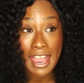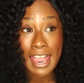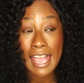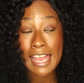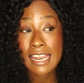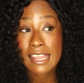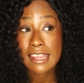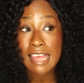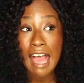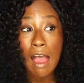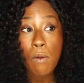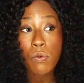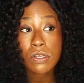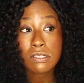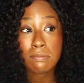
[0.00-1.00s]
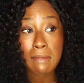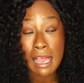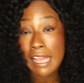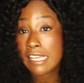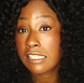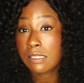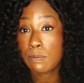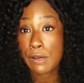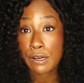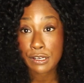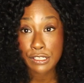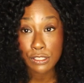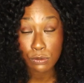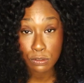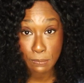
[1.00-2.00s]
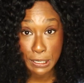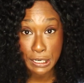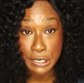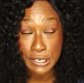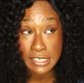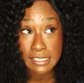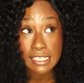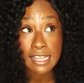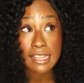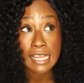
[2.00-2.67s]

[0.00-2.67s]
And that was my experience with Paris